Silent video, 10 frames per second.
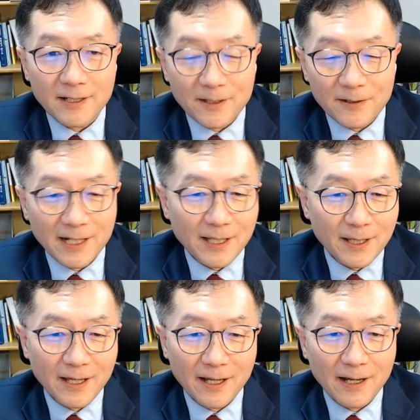right?
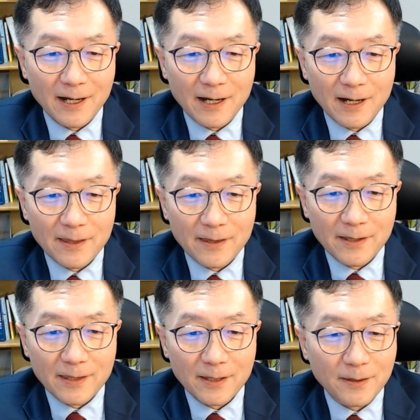Uh, I
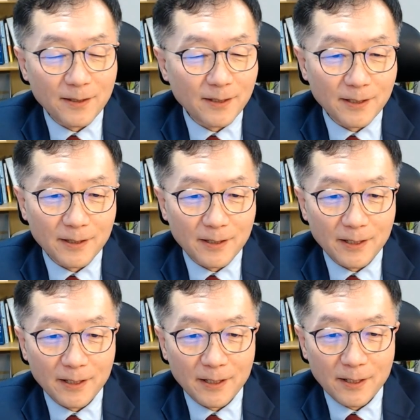think that the,
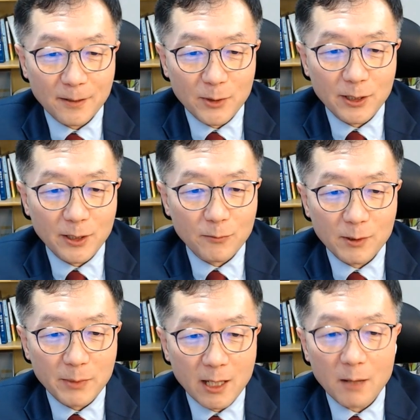the community would
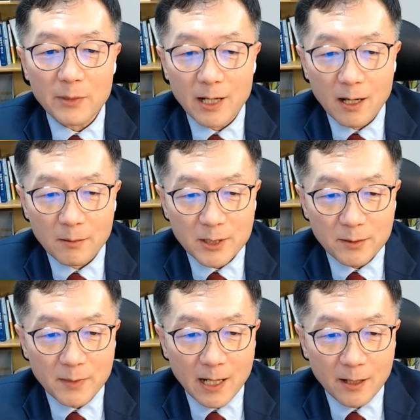be up in arms
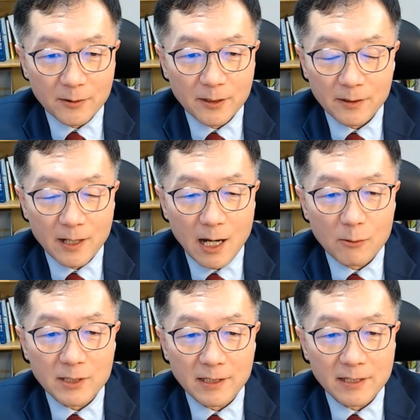about uh,
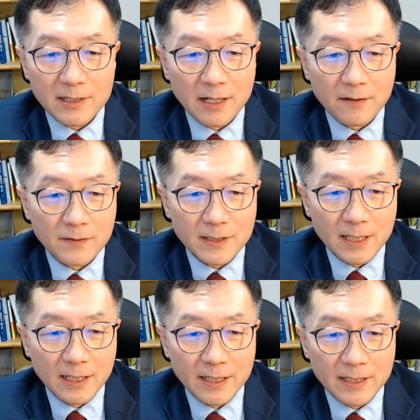housing this kind of
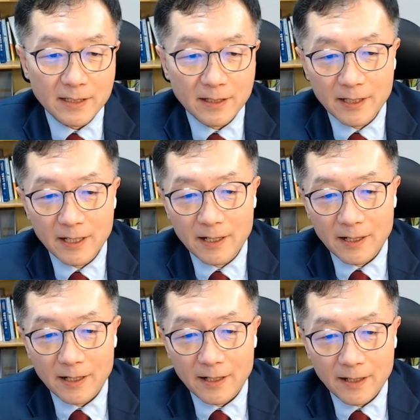facilities.
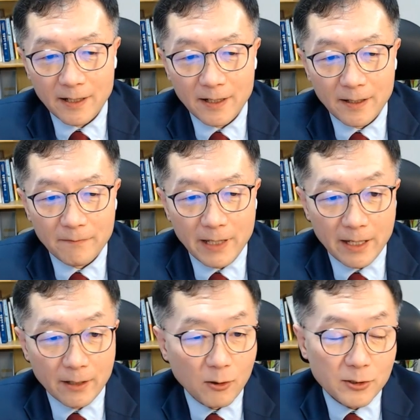Um,
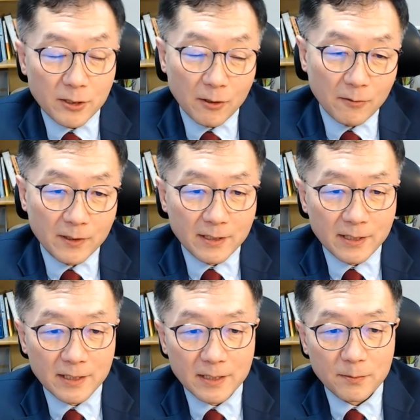and also, this
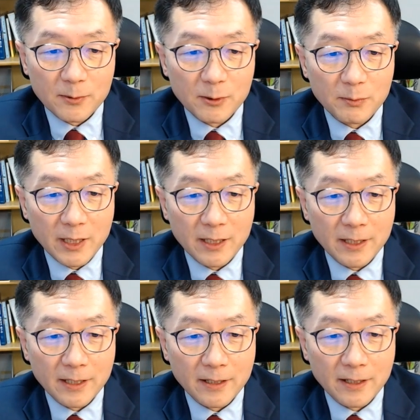is will
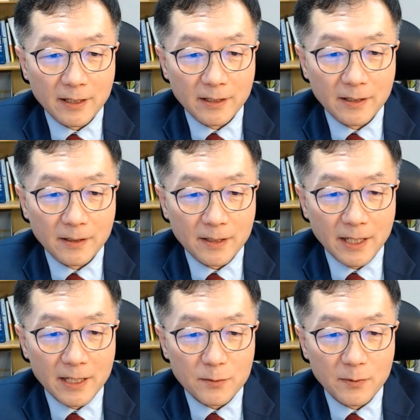be uh, a
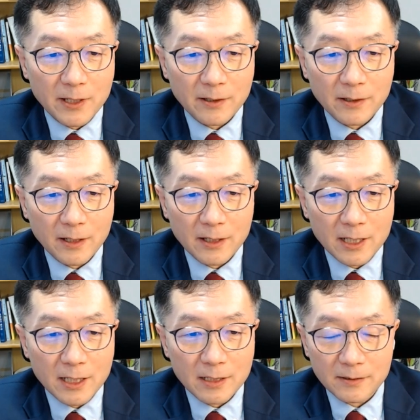case where
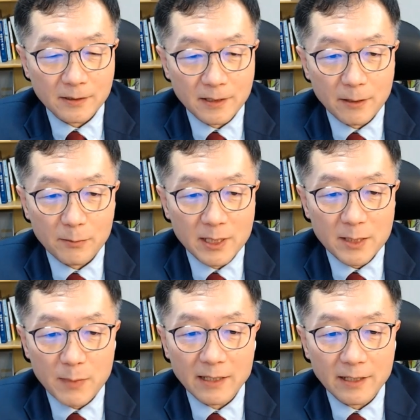uh, they'll be
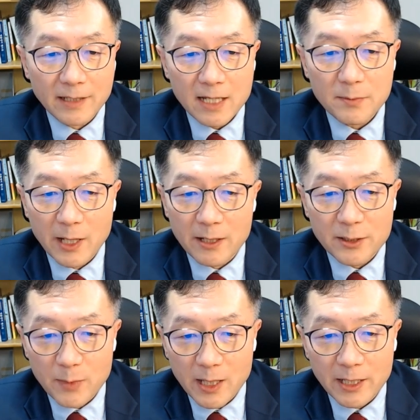spending taxpayers'
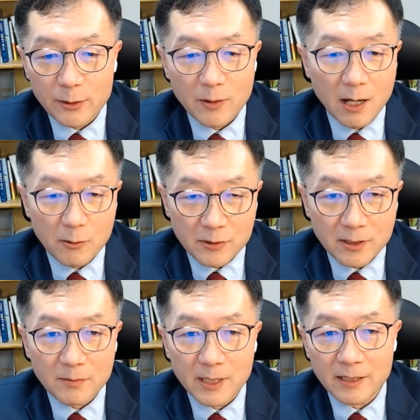money to house
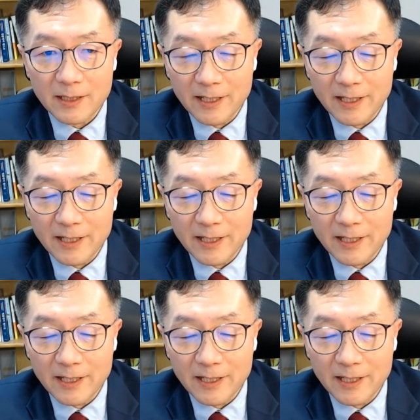them and